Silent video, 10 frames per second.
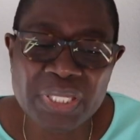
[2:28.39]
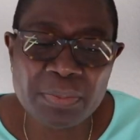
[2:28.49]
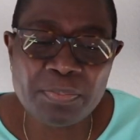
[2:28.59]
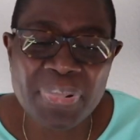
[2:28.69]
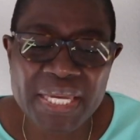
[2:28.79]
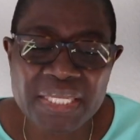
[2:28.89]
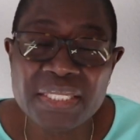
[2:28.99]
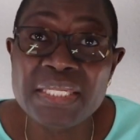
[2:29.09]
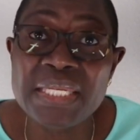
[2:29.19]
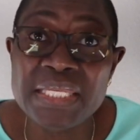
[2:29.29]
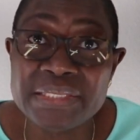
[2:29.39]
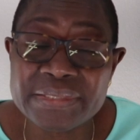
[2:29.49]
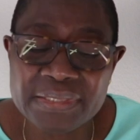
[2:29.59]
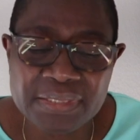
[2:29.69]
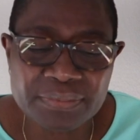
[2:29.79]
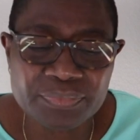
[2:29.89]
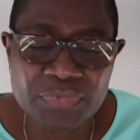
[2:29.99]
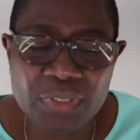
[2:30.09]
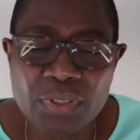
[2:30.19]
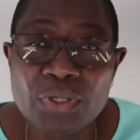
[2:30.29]
a packing list.
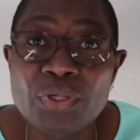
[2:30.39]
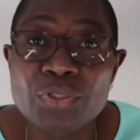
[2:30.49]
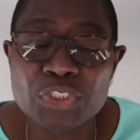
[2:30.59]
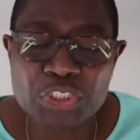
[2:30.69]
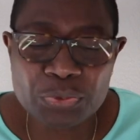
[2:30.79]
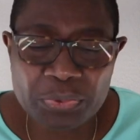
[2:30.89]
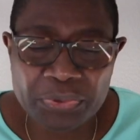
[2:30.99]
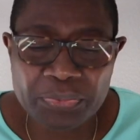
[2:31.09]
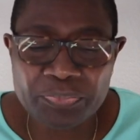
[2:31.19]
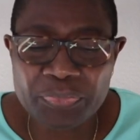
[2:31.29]
Sure,